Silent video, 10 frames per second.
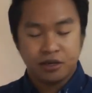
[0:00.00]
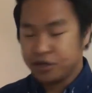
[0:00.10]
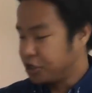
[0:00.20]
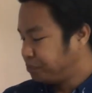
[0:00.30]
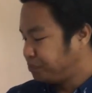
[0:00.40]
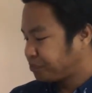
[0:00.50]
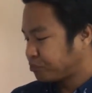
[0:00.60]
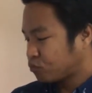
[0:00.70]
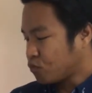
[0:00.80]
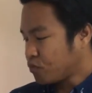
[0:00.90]
the
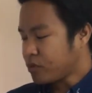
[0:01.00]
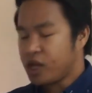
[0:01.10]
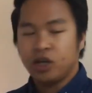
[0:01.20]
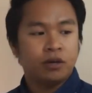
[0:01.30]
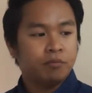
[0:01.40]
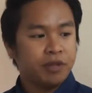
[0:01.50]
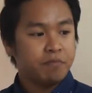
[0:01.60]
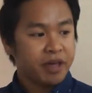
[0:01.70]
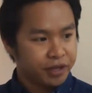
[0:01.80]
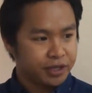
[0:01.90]
um, the
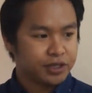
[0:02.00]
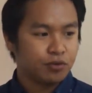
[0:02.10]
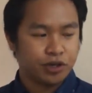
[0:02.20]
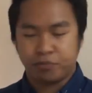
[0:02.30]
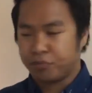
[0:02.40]
methods or the